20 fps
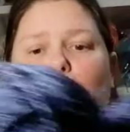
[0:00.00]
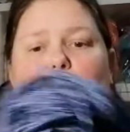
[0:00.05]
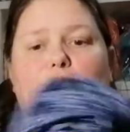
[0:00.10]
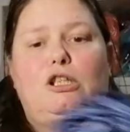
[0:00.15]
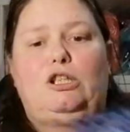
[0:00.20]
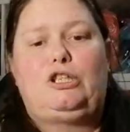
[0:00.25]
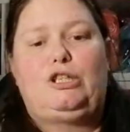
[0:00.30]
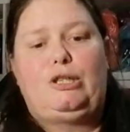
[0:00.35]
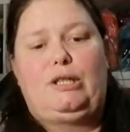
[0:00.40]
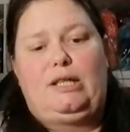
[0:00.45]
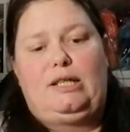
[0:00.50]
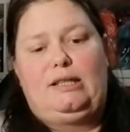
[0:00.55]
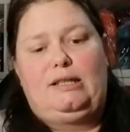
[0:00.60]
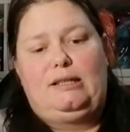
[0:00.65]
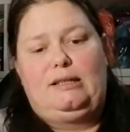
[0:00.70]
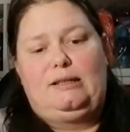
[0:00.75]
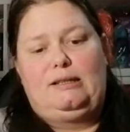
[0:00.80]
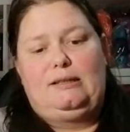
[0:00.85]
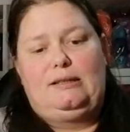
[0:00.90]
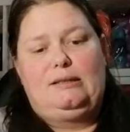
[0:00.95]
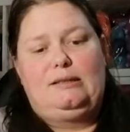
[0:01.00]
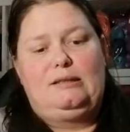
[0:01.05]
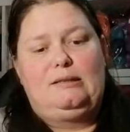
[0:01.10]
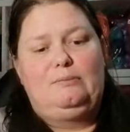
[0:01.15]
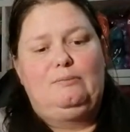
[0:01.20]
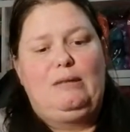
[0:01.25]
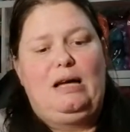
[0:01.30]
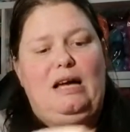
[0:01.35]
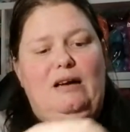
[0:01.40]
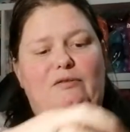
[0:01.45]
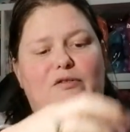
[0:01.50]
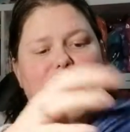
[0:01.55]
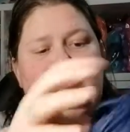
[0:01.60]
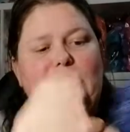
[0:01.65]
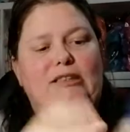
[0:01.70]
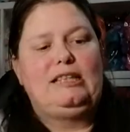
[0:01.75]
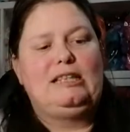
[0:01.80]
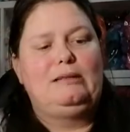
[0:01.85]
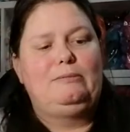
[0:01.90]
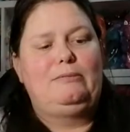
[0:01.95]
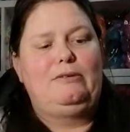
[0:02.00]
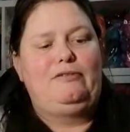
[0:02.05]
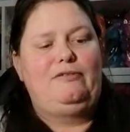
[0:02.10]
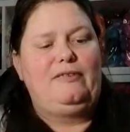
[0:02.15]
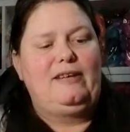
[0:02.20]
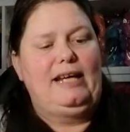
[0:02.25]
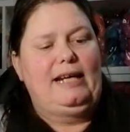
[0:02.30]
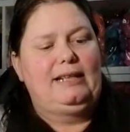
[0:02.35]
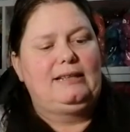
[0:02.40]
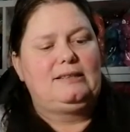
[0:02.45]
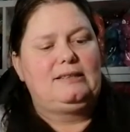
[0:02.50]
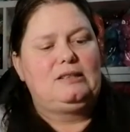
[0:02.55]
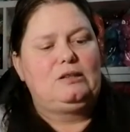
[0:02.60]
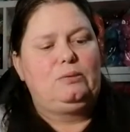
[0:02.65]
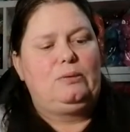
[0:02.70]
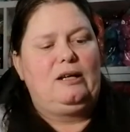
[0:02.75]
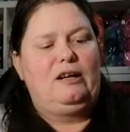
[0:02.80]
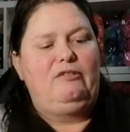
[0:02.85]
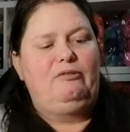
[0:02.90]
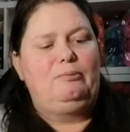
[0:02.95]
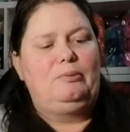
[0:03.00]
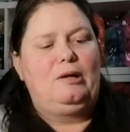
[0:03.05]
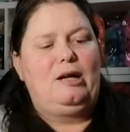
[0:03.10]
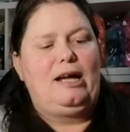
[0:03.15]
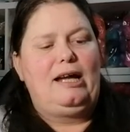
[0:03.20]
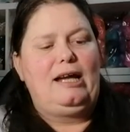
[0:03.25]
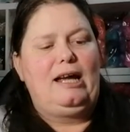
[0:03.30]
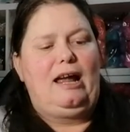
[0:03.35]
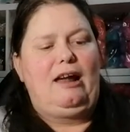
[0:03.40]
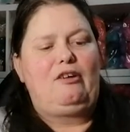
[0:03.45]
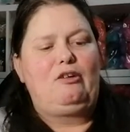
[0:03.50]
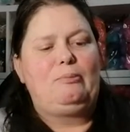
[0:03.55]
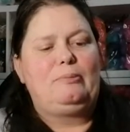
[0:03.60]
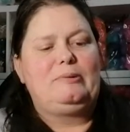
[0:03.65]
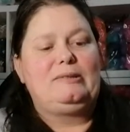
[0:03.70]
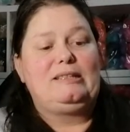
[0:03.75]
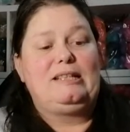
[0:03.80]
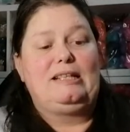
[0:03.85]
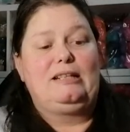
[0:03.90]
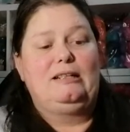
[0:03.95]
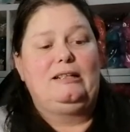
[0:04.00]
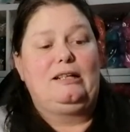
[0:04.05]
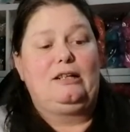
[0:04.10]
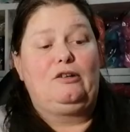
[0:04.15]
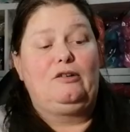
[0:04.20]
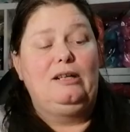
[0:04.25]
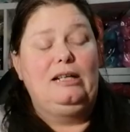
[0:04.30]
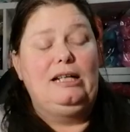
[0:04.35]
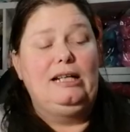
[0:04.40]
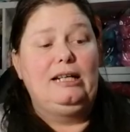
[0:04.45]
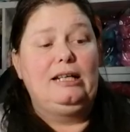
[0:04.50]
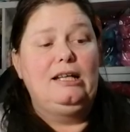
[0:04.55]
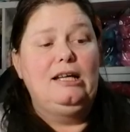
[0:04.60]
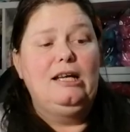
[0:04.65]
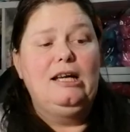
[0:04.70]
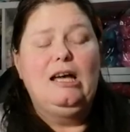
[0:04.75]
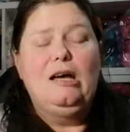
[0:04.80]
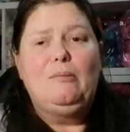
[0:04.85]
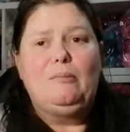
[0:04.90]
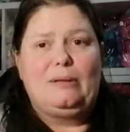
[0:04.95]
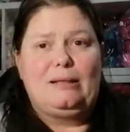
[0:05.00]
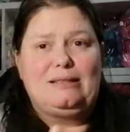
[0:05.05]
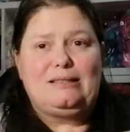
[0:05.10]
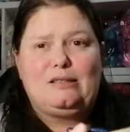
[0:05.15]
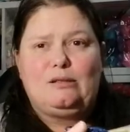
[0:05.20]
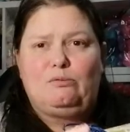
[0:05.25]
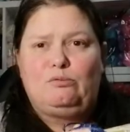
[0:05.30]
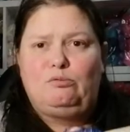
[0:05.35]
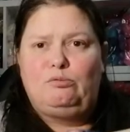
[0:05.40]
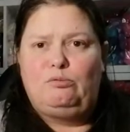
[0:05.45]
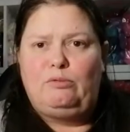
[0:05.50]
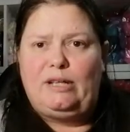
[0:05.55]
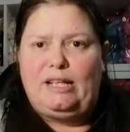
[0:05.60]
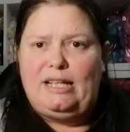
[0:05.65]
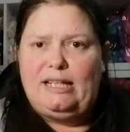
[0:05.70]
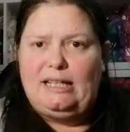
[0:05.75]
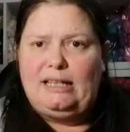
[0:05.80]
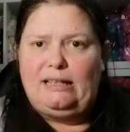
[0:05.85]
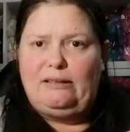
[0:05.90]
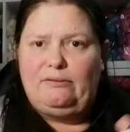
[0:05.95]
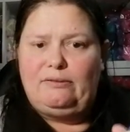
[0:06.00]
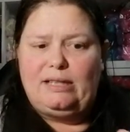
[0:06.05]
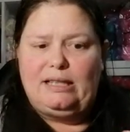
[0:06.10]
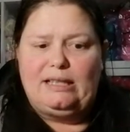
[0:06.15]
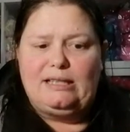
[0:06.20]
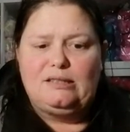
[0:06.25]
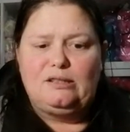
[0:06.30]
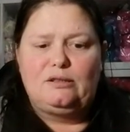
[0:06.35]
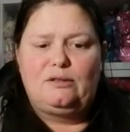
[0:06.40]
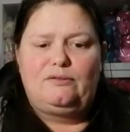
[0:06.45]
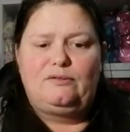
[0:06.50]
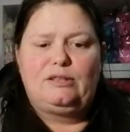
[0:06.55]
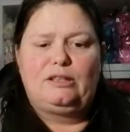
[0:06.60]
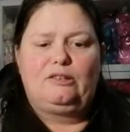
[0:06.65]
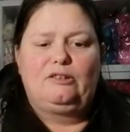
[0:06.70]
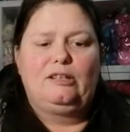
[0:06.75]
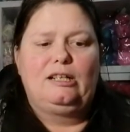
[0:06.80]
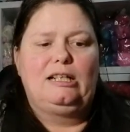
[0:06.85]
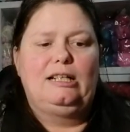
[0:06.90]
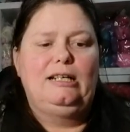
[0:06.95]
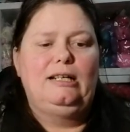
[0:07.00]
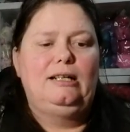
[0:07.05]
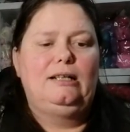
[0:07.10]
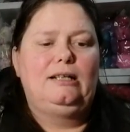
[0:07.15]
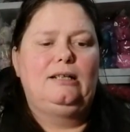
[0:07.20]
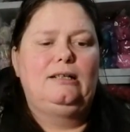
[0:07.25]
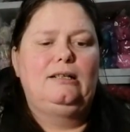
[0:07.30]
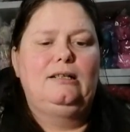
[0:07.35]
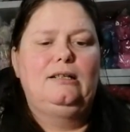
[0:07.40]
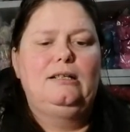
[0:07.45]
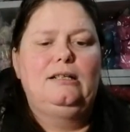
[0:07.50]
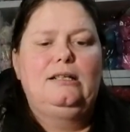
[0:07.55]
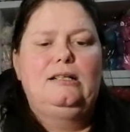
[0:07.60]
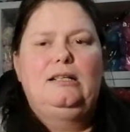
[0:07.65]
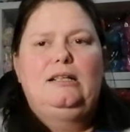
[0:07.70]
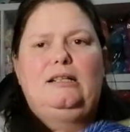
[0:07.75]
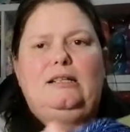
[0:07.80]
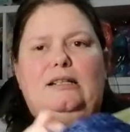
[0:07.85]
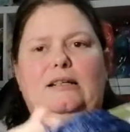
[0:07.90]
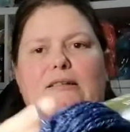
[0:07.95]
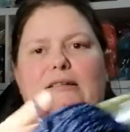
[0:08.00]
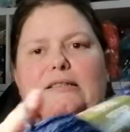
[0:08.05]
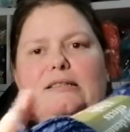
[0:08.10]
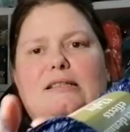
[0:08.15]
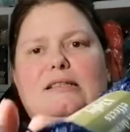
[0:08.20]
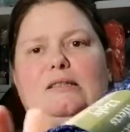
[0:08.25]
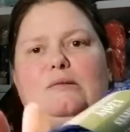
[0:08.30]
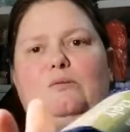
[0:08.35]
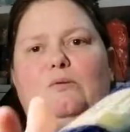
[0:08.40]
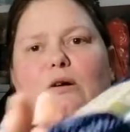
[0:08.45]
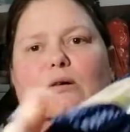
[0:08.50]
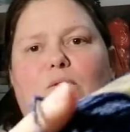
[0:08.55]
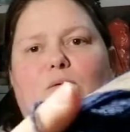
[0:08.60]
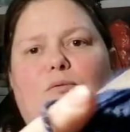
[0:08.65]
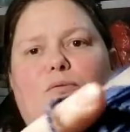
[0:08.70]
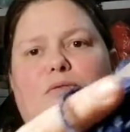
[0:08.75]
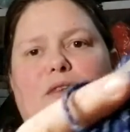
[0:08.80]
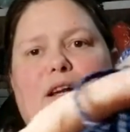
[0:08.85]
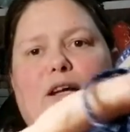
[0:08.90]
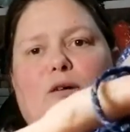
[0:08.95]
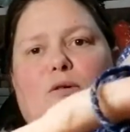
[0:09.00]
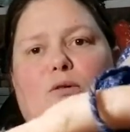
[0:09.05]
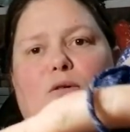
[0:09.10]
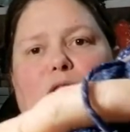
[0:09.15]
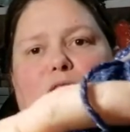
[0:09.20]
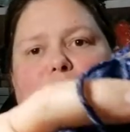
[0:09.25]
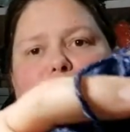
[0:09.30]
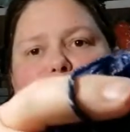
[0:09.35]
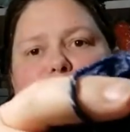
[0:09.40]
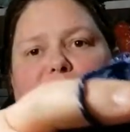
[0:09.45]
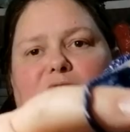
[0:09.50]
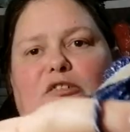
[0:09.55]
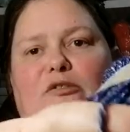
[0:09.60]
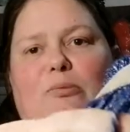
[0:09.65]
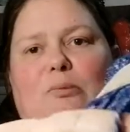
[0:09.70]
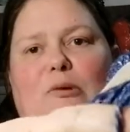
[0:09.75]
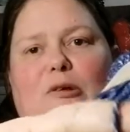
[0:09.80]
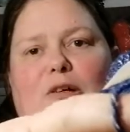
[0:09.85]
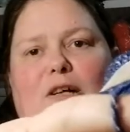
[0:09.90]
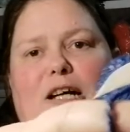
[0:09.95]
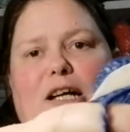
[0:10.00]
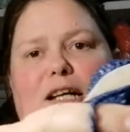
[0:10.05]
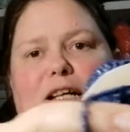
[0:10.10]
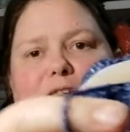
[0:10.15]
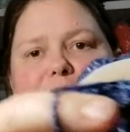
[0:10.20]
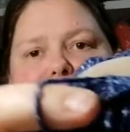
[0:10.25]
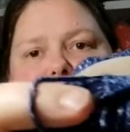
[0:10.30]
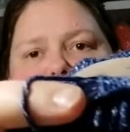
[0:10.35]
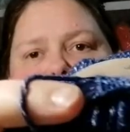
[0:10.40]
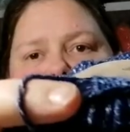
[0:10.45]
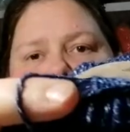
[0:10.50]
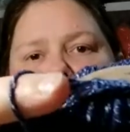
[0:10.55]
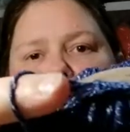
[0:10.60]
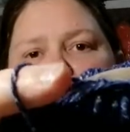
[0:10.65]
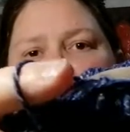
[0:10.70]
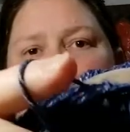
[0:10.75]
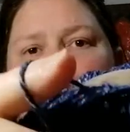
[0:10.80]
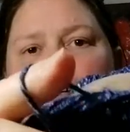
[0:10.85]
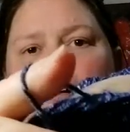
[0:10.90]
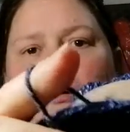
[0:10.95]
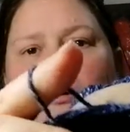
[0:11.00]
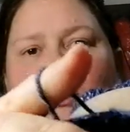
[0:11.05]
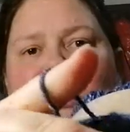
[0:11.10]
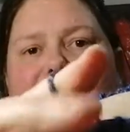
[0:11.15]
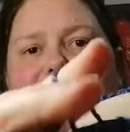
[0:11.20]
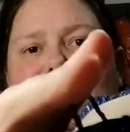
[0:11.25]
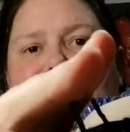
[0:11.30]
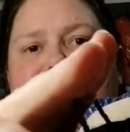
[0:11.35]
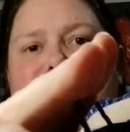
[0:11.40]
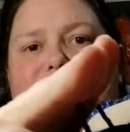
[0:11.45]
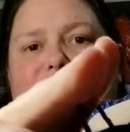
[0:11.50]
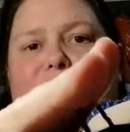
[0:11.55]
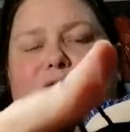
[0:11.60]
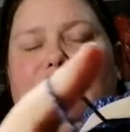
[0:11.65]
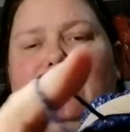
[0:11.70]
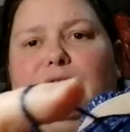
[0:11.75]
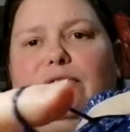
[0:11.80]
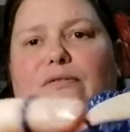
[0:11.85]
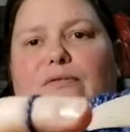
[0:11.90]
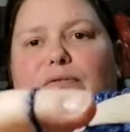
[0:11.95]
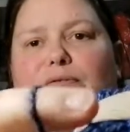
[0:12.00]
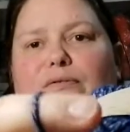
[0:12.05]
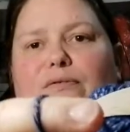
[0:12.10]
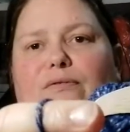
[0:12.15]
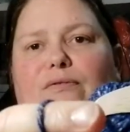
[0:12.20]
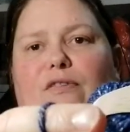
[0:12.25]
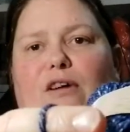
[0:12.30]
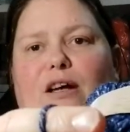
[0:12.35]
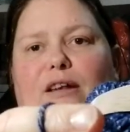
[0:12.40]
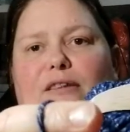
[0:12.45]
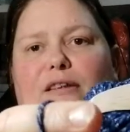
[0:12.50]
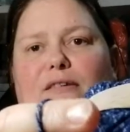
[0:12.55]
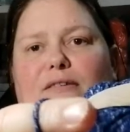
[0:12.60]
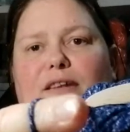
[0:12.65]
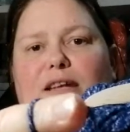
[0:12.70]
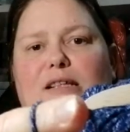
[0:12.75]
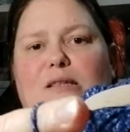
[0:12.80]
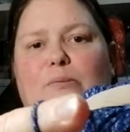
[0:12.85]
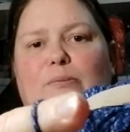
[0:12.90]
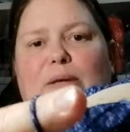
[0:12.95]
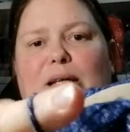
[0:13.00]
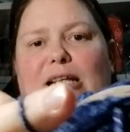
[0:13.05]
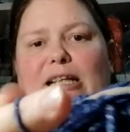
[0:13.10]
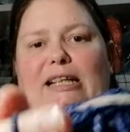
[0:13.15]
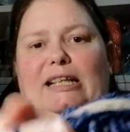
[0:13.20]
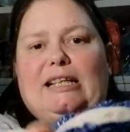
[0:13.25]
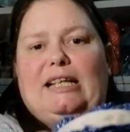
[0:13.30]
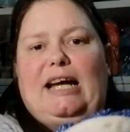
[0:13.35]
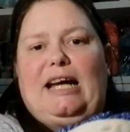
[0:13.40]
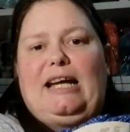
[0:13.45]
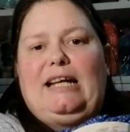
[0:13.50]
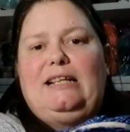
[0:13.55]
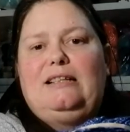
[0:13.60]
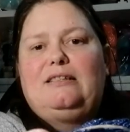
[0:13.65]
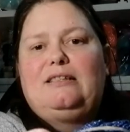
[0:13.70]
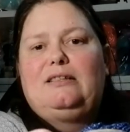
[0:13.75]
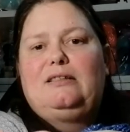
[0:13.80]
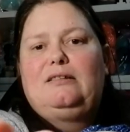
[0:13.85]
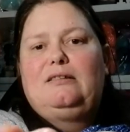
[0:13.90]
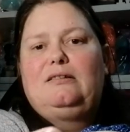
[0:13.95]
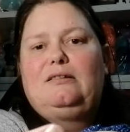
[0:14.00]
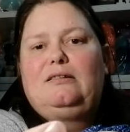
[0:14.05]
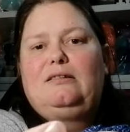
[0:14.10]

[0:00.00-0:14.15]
which is Marvel Denim Effects 12 ply at 100% acrylic, but it's a really, really soft acrylic. Now this is what they call a 12 ply. I think that's barely an 8.